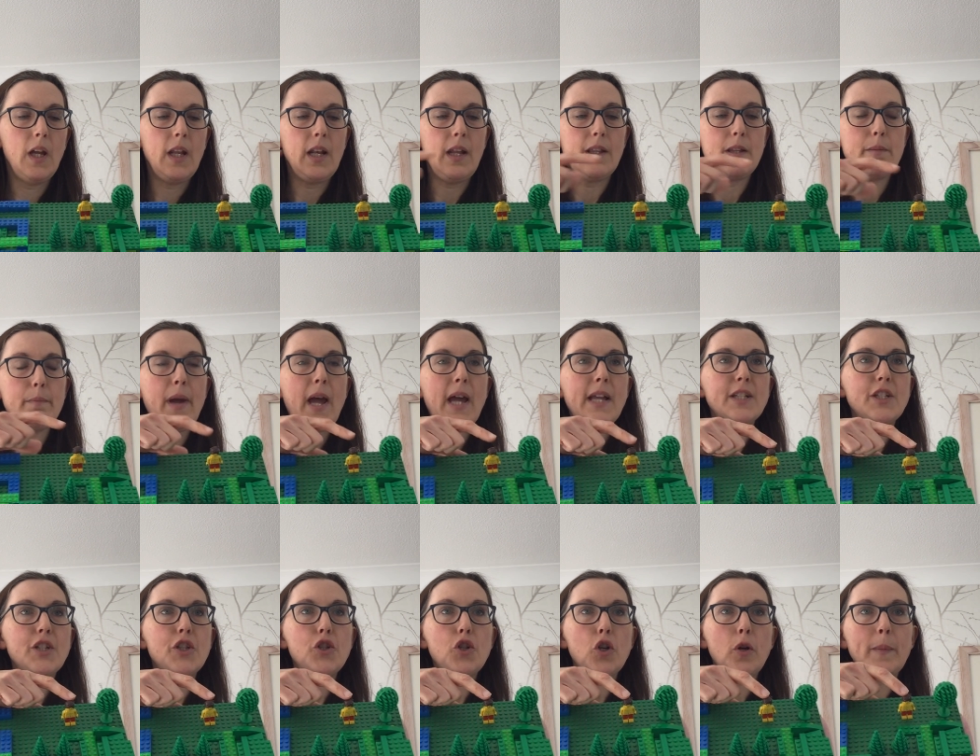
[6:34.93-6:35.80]
Now, the
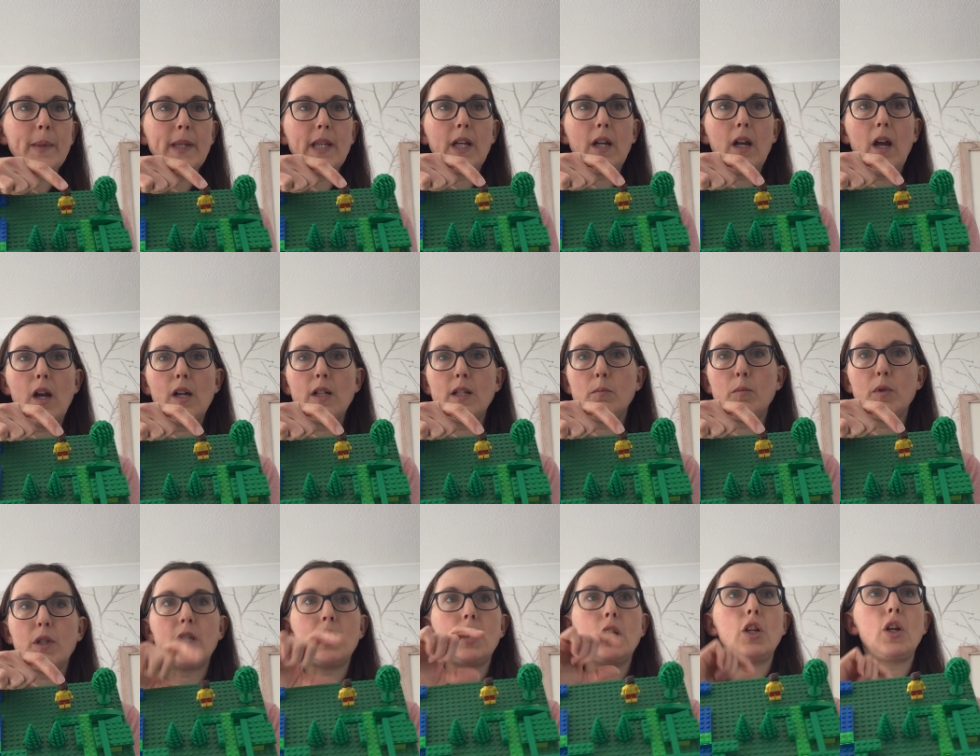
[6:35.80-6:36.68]
man's job in the garden
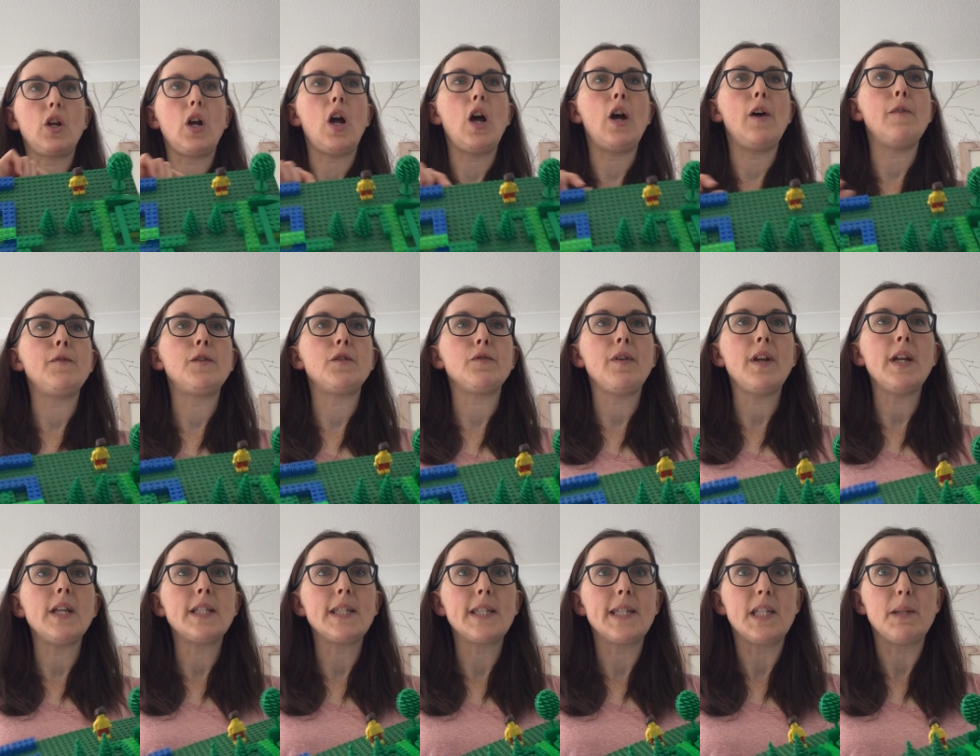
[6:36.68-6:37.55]
was to look after
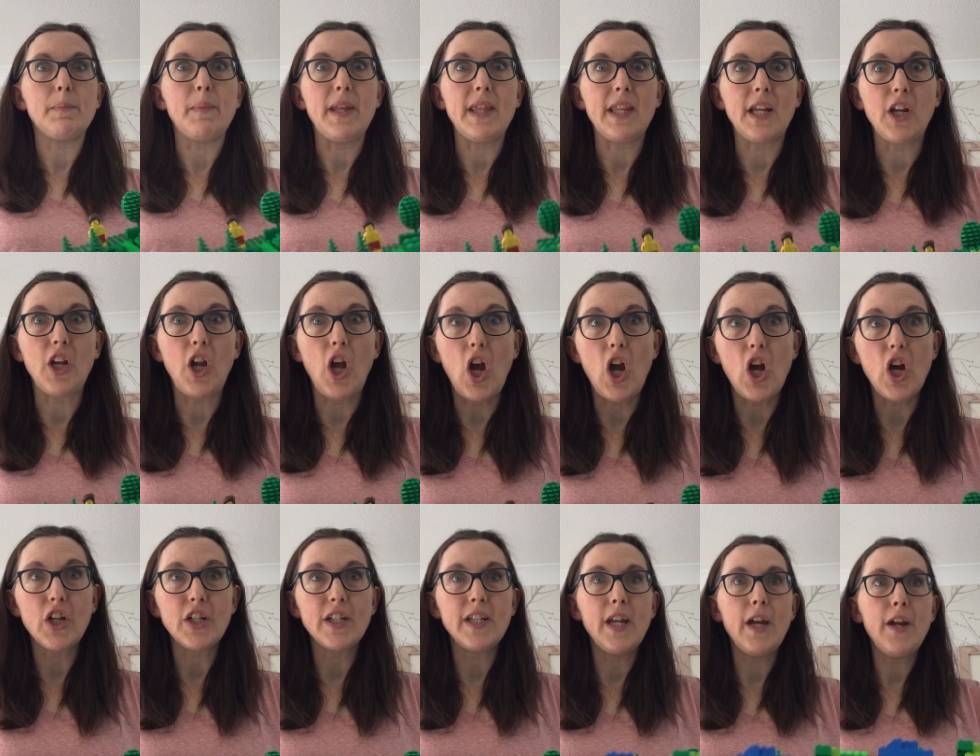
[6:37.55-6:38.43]
it, to be the
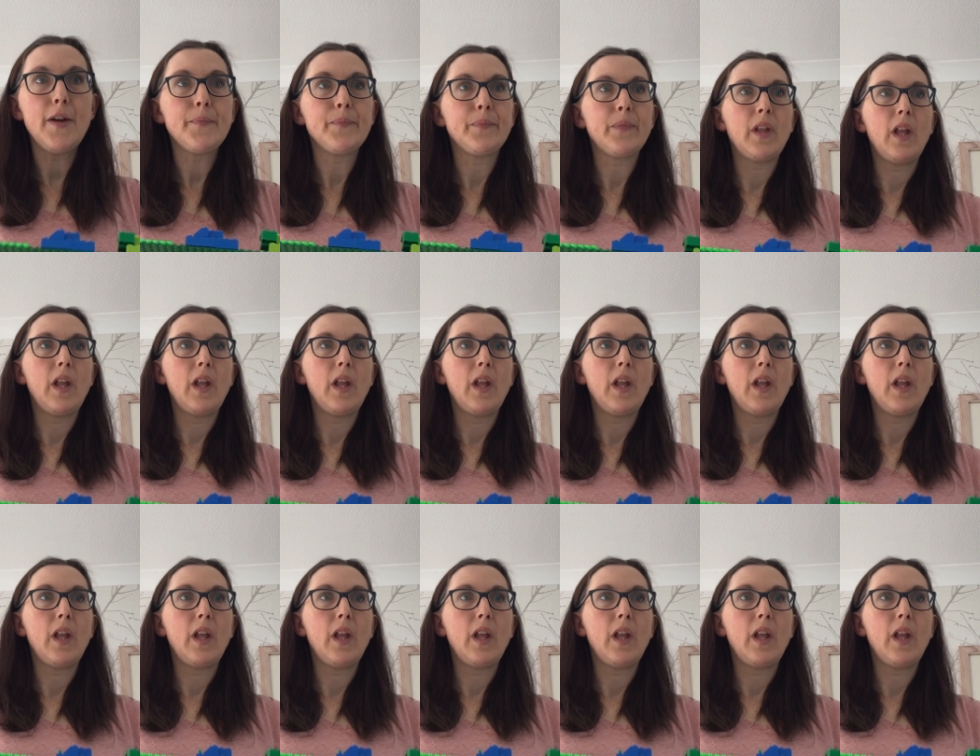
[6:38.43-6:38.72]
gardener.